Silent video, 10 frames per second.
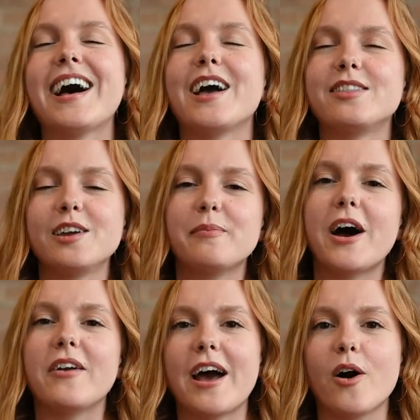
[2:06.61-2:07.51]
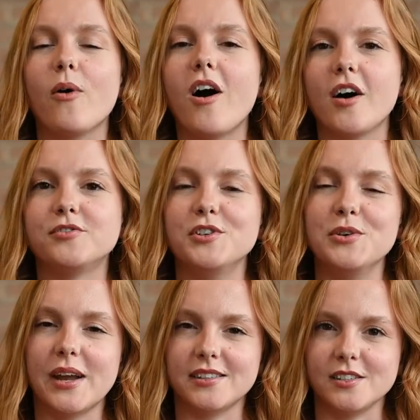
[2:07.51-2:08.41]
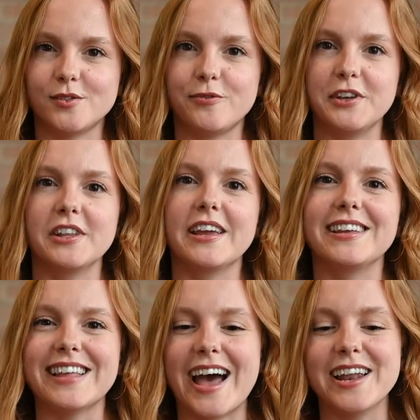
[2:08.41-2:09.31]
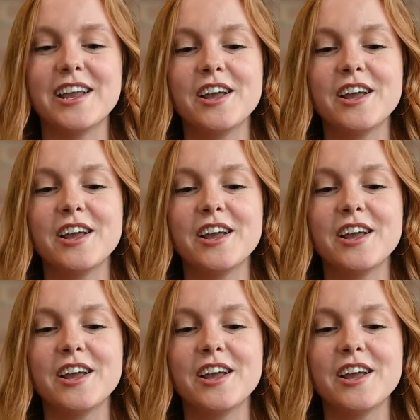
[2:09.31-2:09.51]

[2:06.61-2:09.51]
I think about how often you get this feeling that